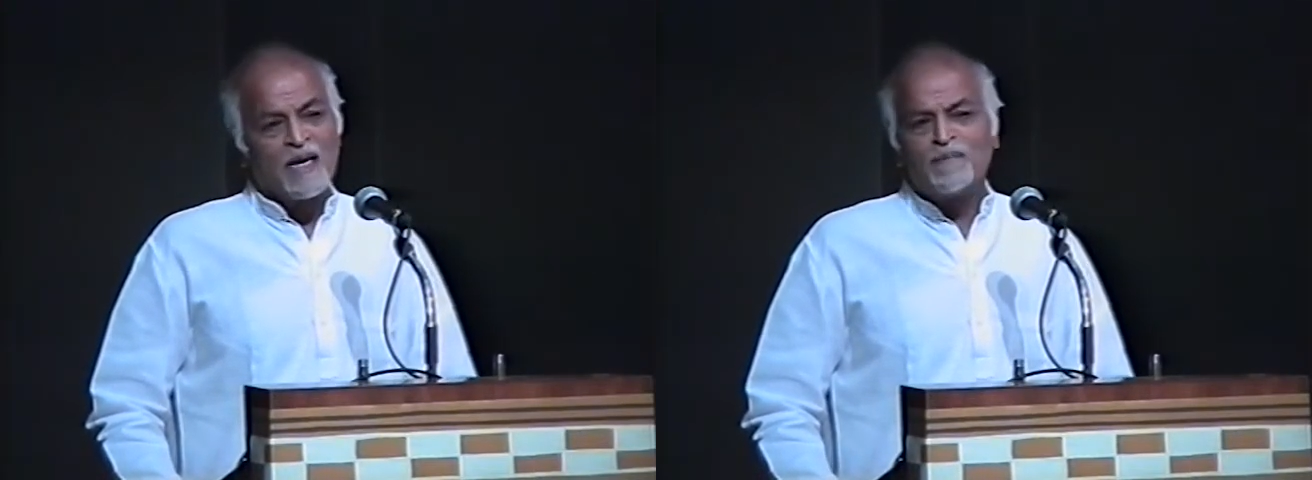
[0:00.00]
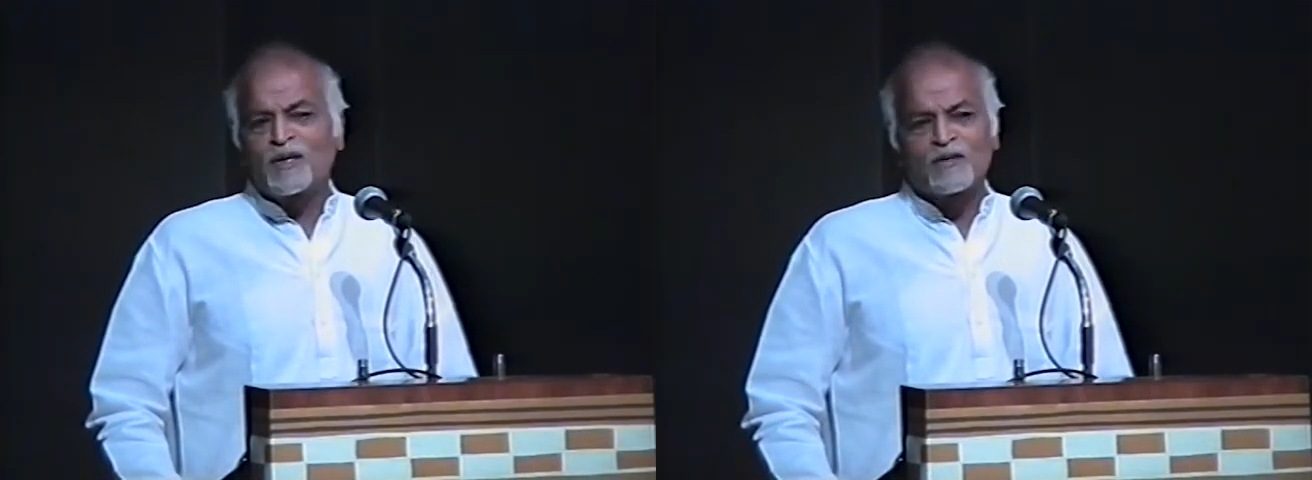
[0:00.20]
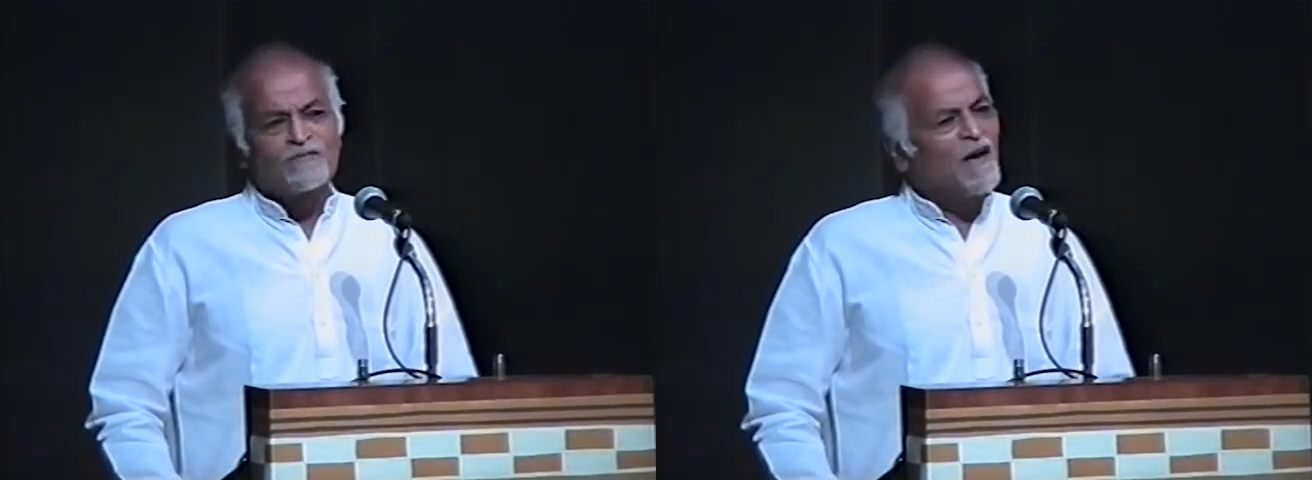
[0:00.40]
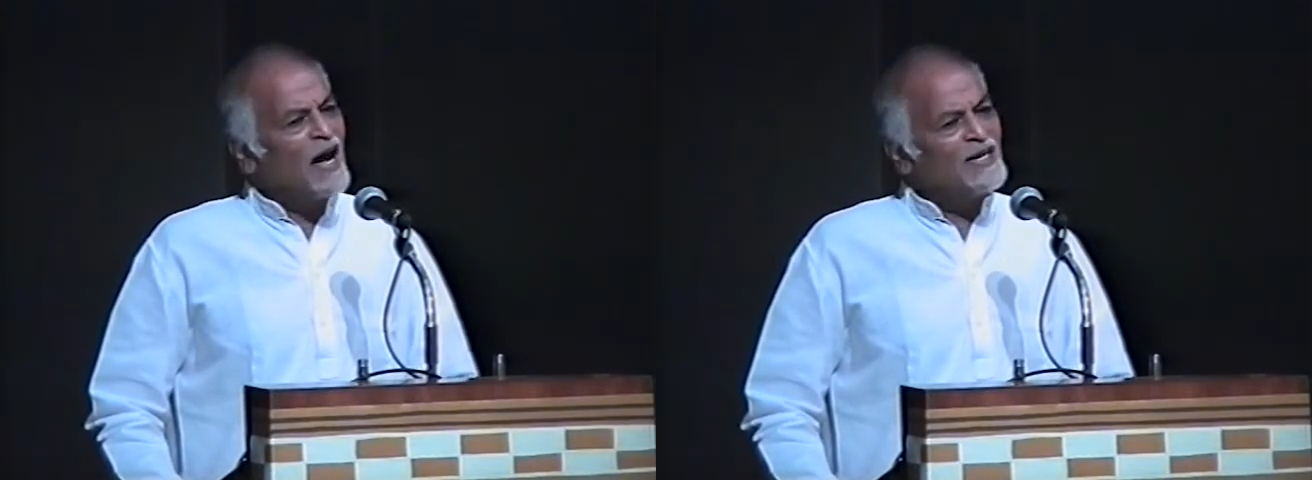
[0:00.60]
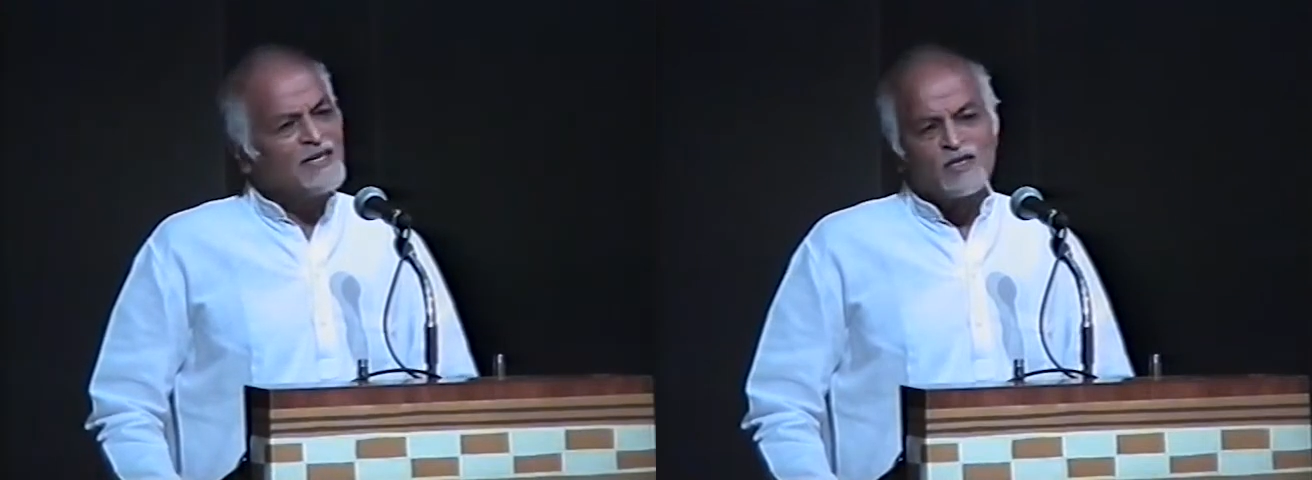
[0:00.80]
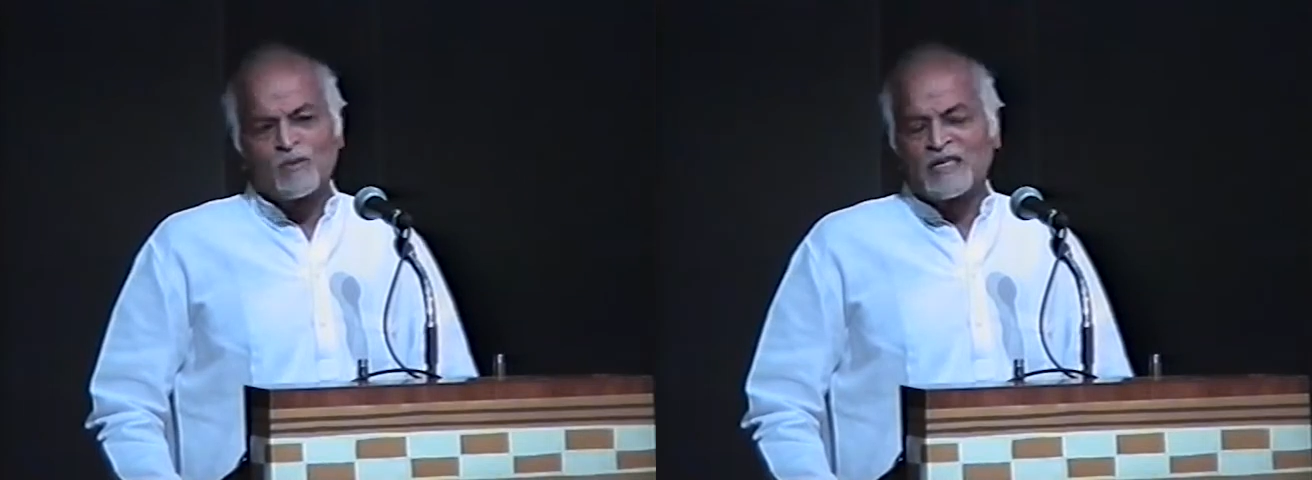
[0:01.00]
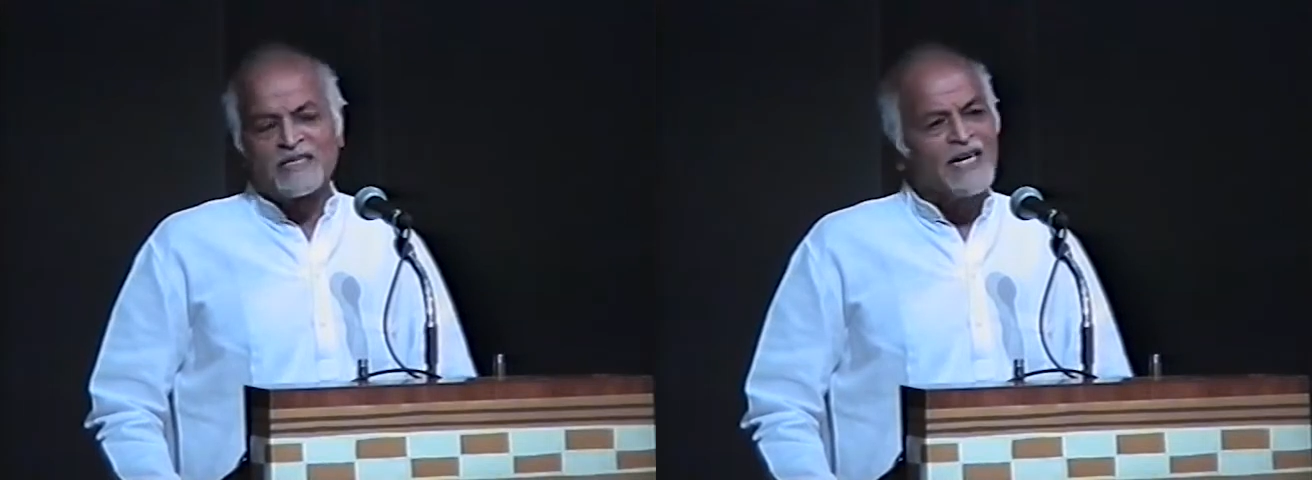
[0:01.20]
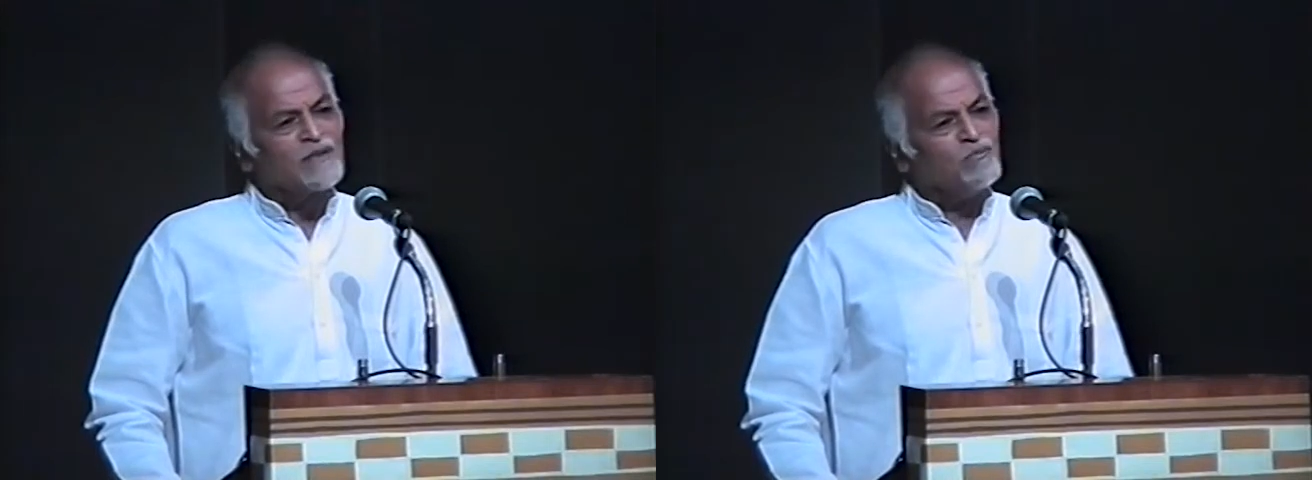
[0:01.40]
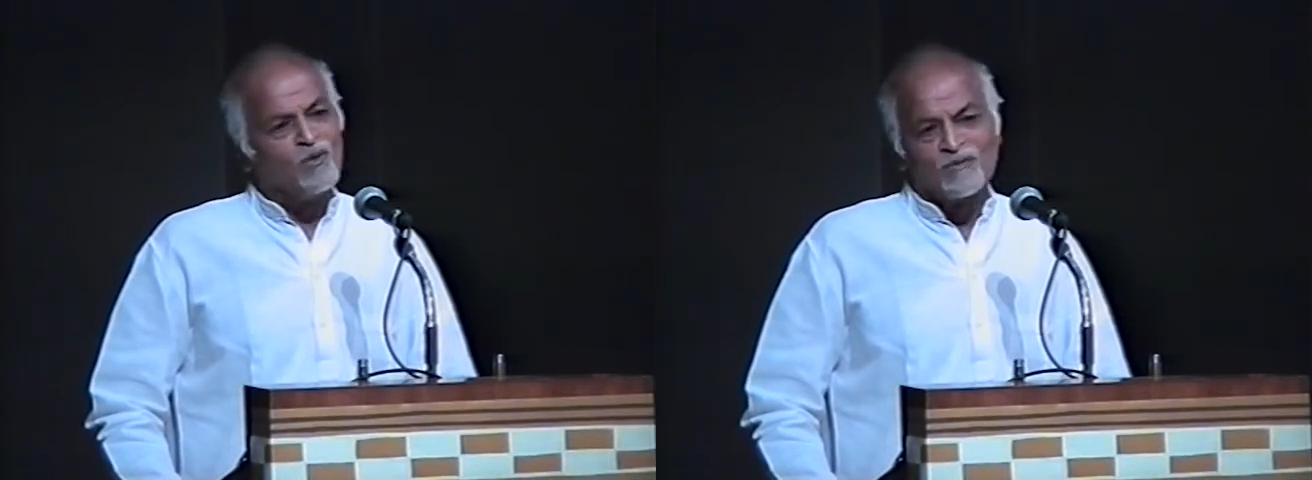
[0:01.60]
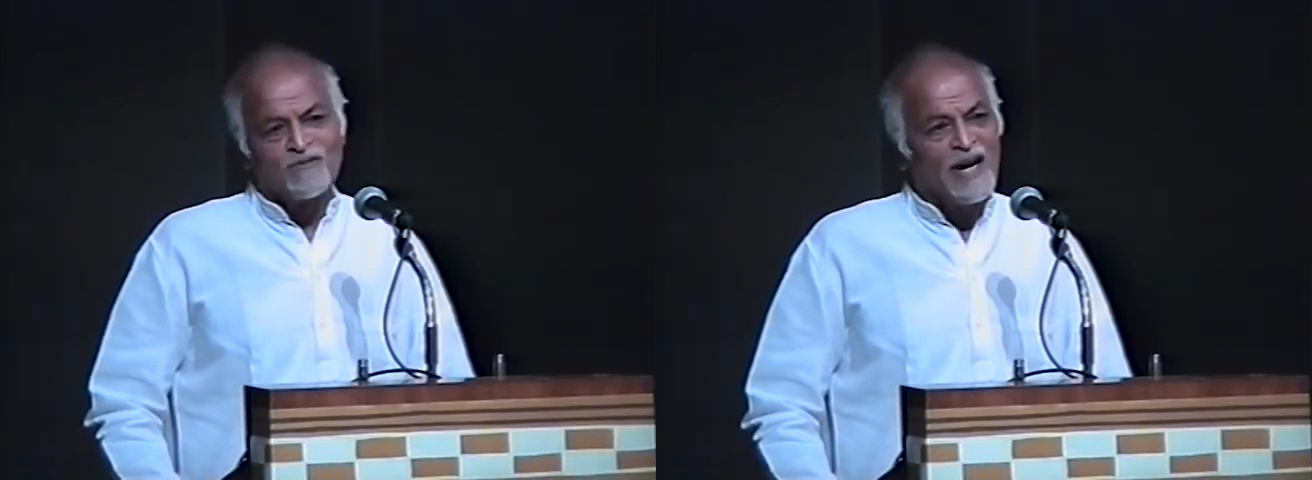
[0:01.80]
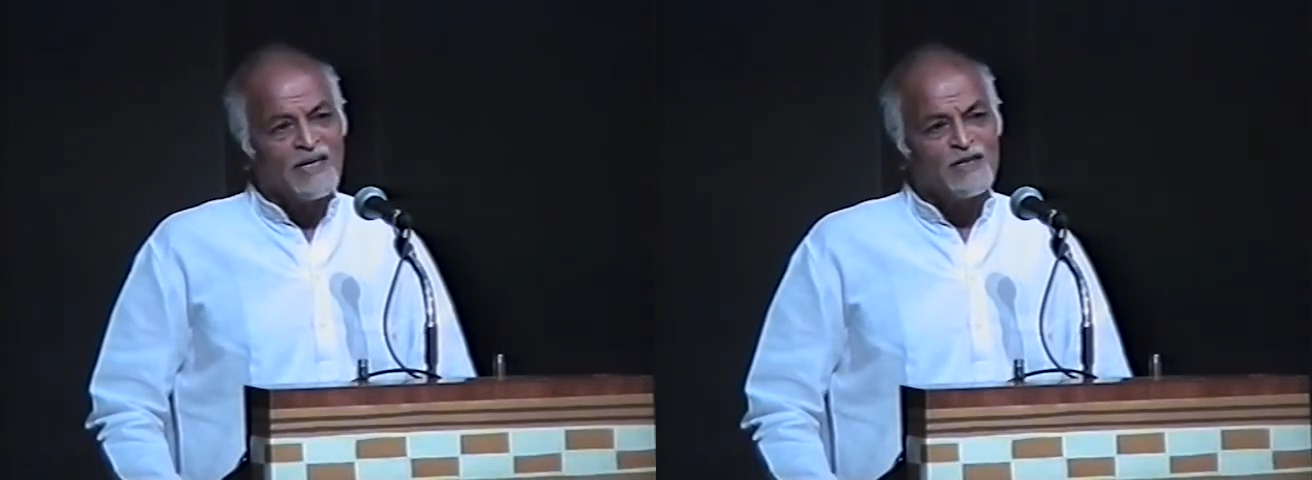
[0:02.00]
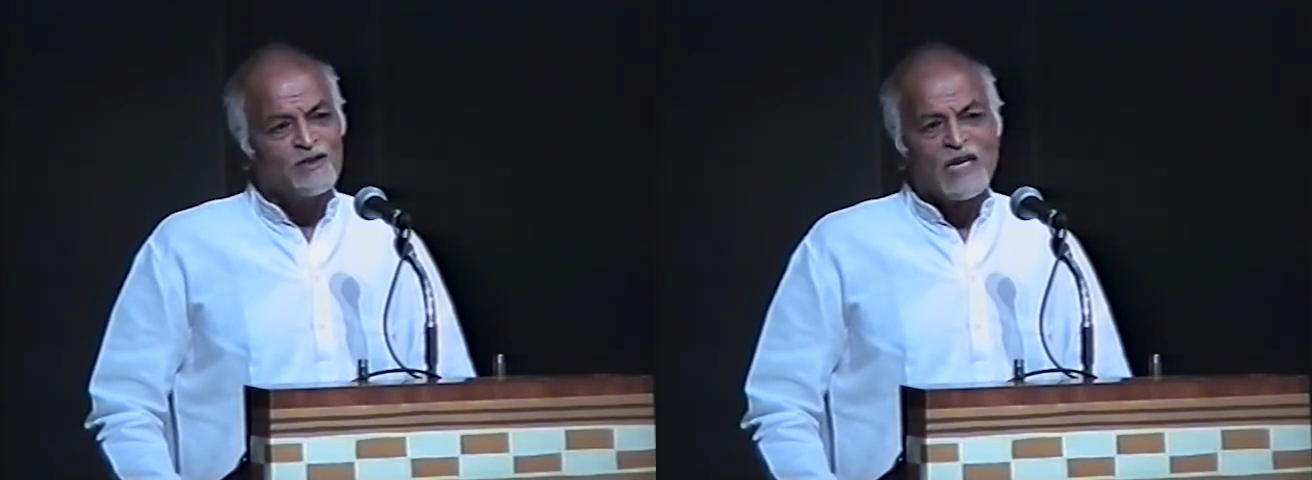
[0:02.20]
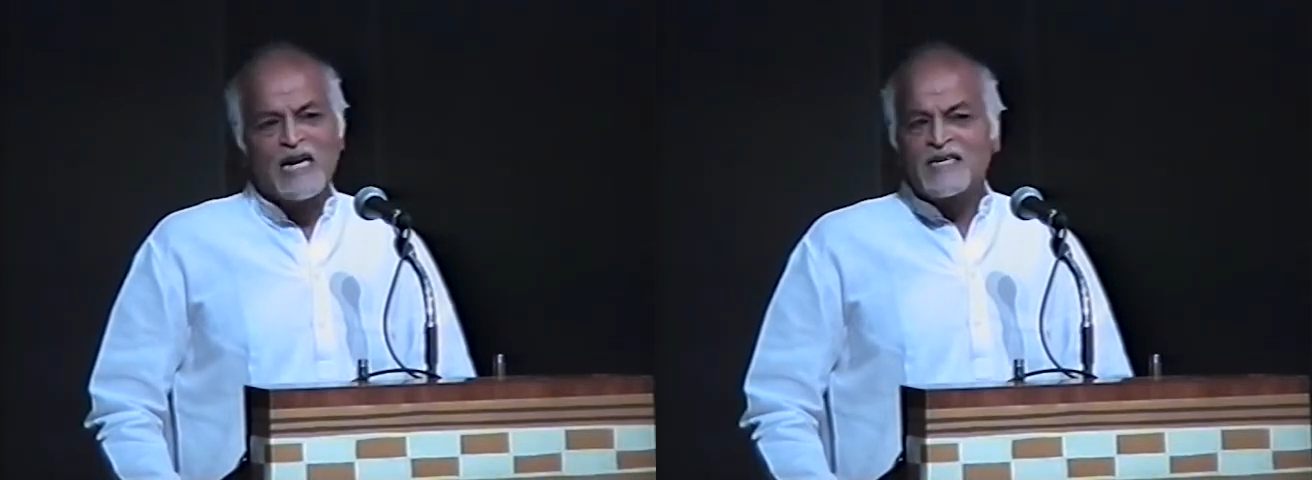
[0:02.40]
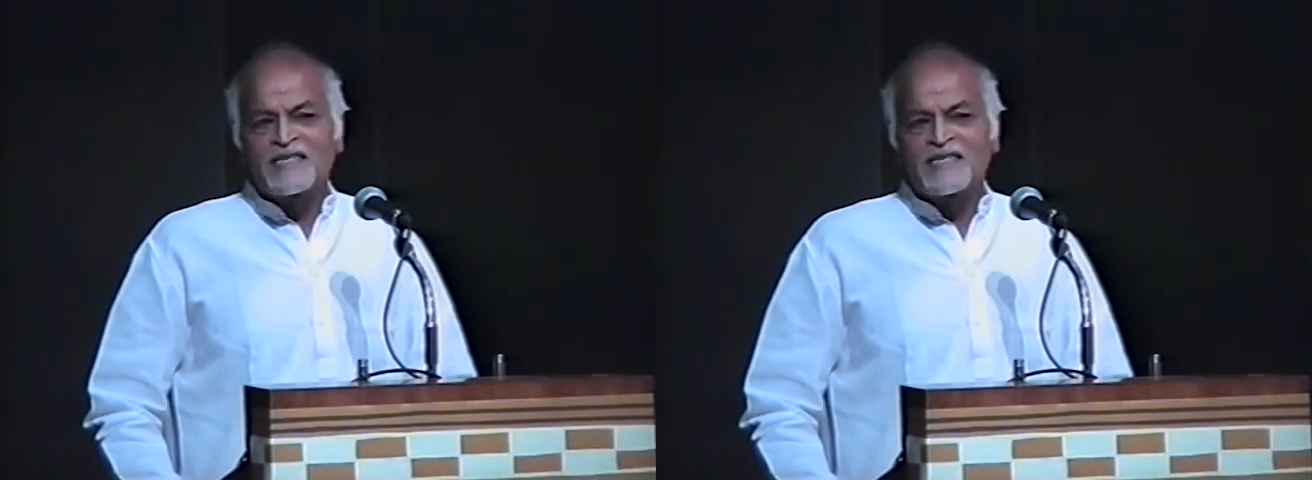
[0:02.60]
because violence will create more violence,